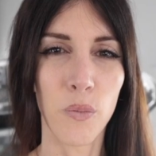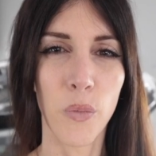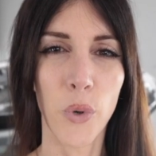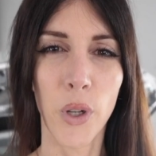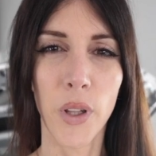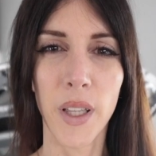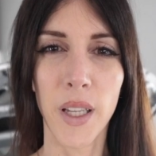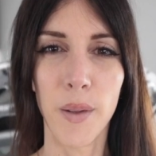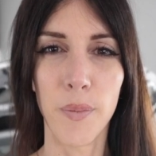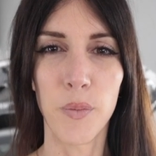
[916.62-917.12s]

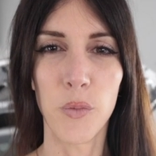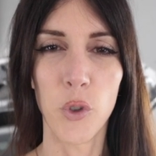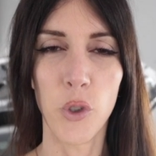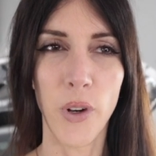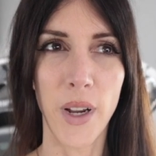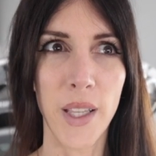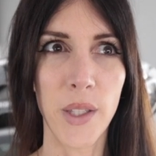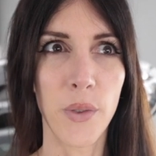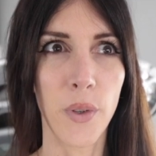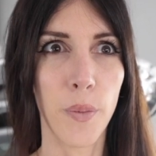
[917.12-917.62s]
really a
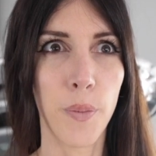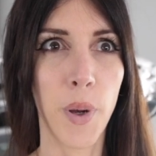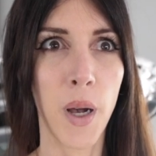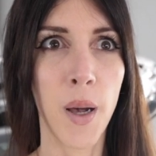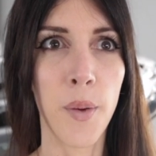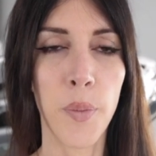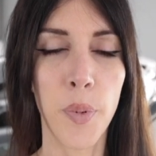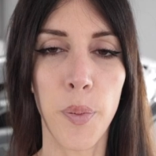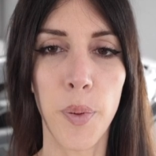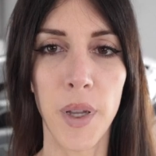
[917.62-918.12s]
transfer
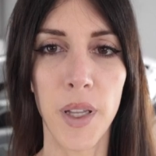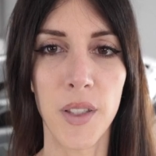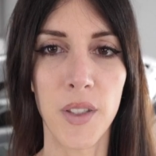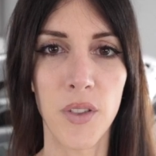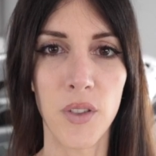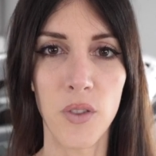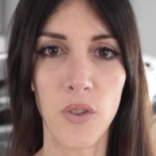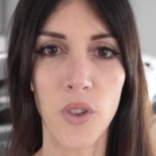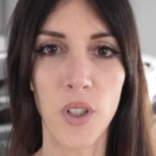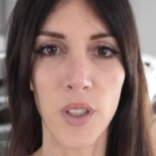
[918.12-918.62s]
pump, but
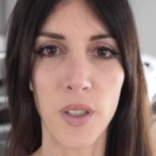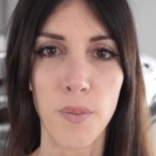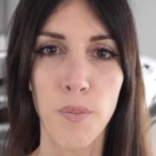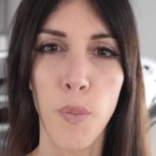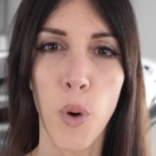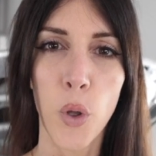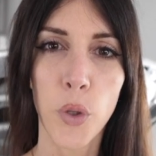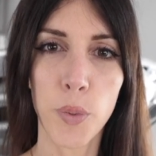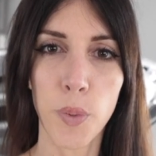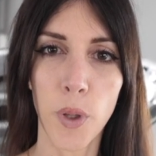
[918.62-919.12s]
it's just
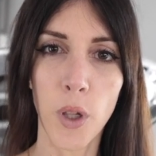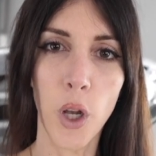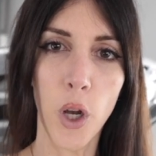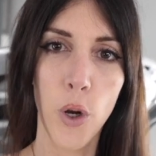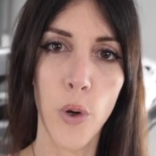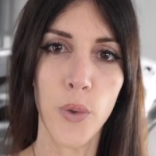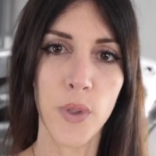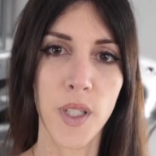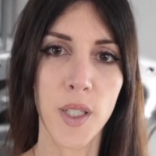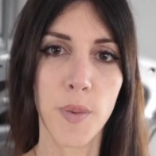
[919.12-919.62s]
multiple
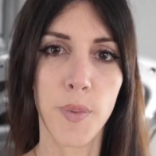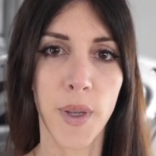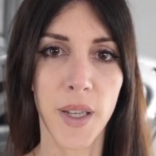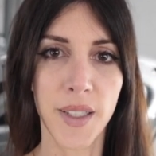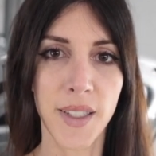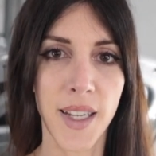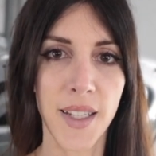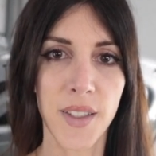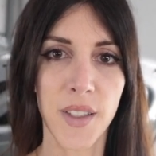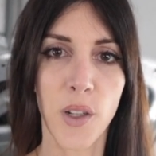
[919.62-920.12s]
hoses
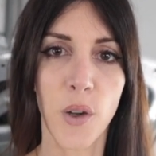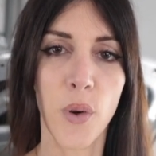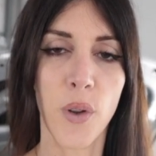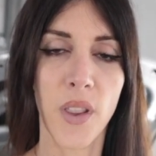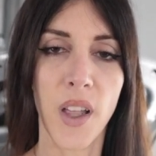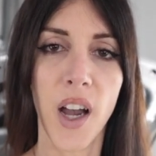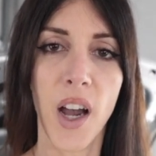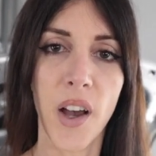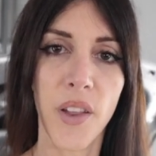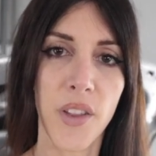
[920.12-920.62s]
because it has to go to
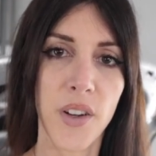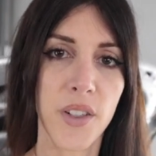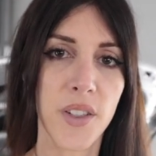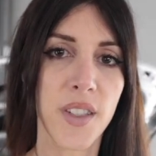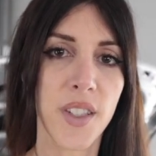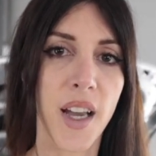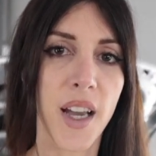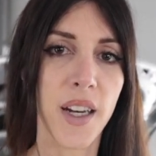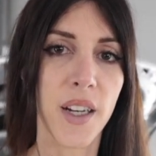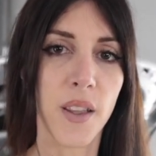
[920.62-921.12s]
the other
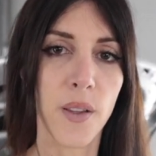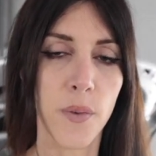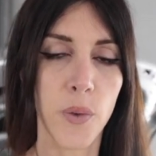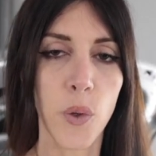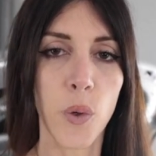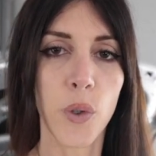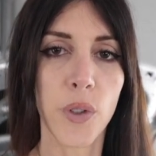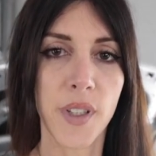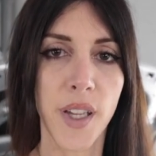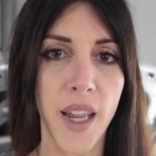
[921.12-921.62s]
side of the
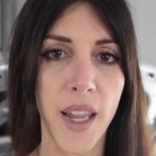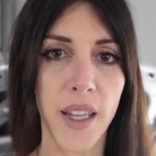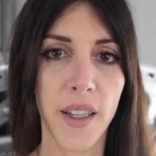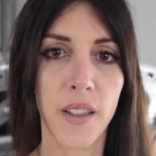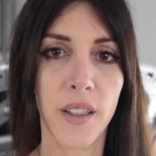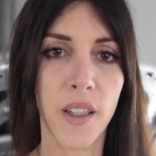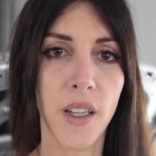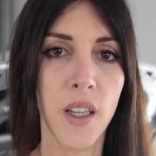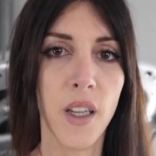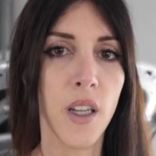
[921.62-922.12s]
fuel
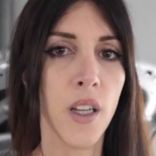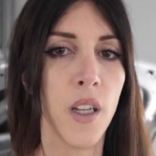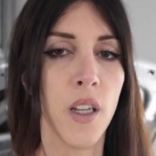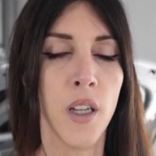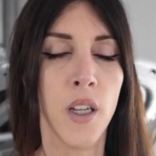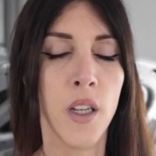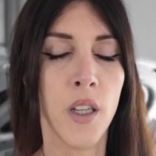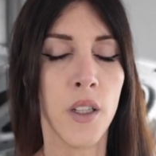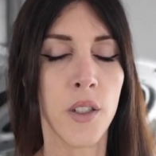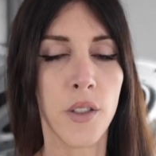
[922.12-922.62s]
tank.
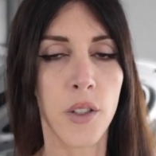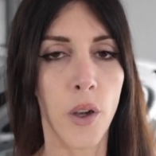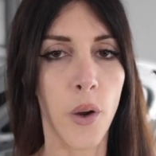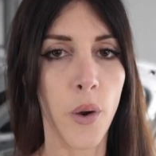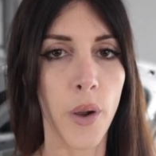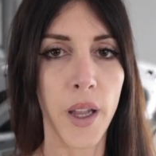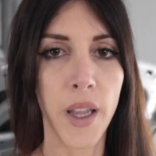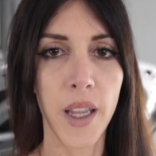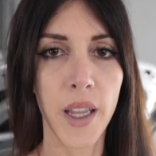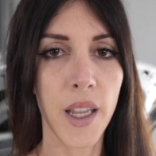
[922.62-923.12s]

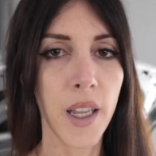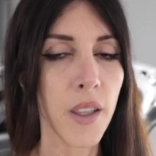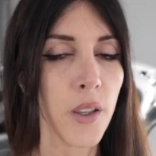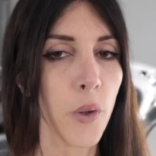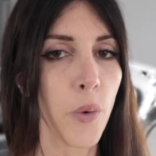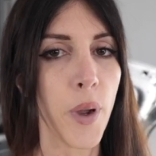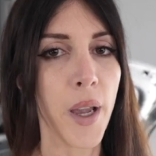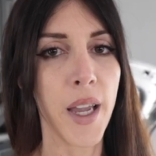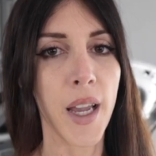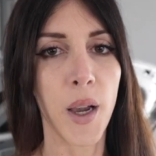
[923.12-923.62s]
So either
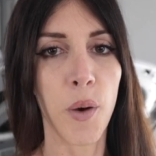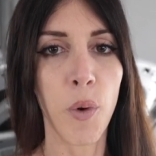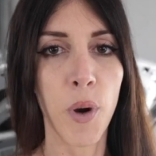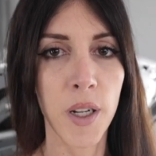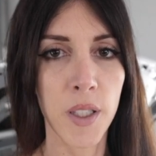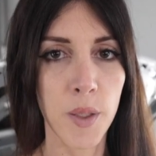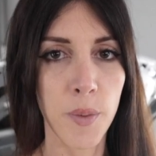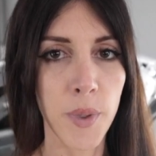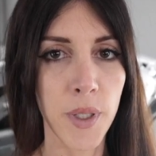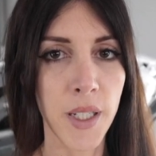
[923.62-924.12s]
way, I
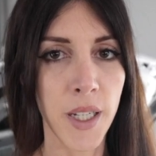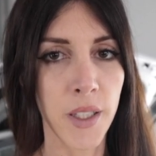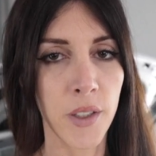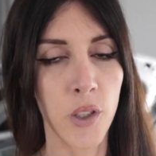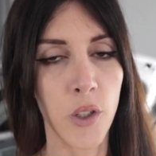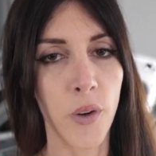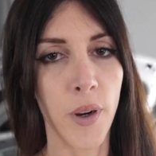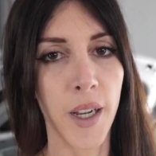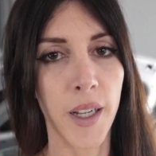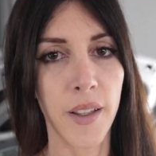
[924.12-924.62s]
want it to be done
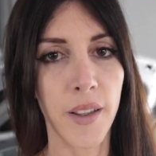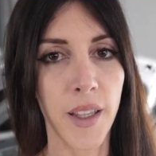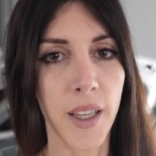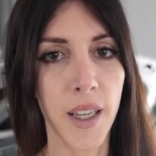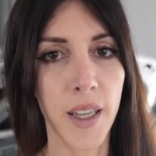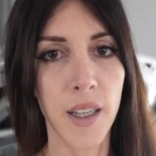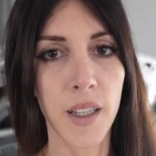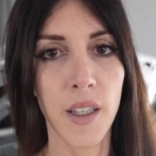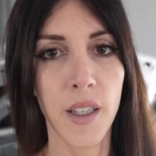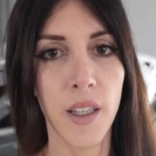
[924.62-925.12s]

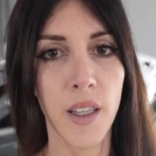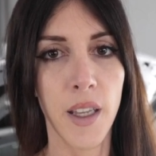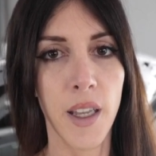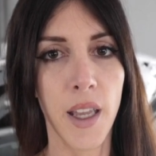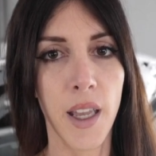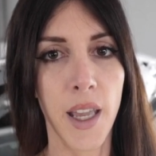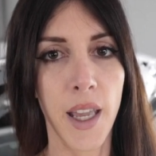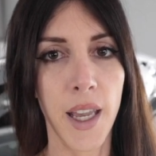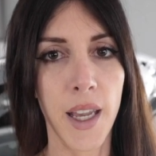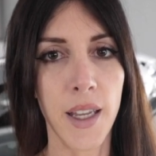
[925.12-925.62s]
correctly,
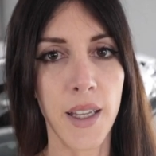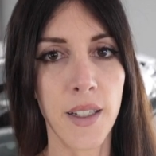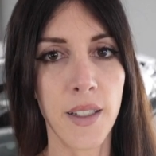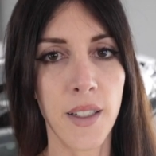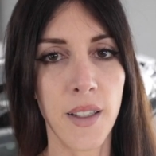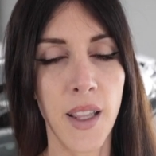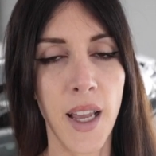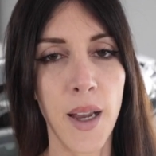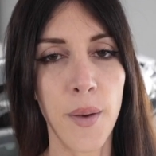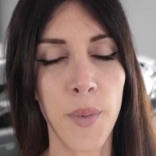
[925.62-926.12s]
and
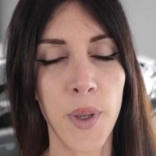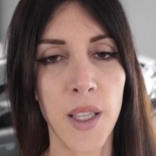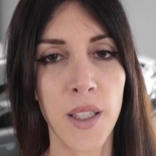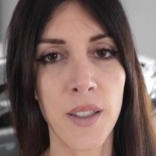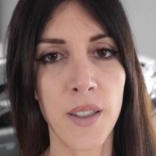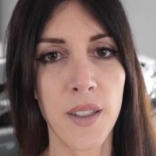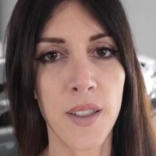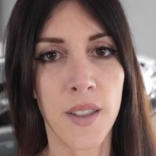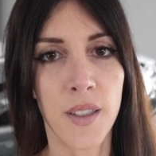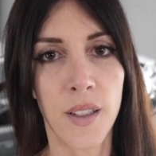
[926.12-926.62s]
that
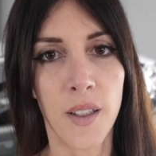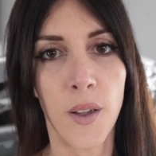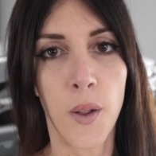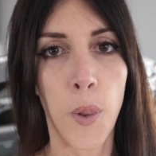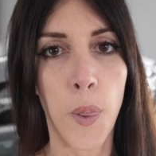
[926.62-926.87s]
means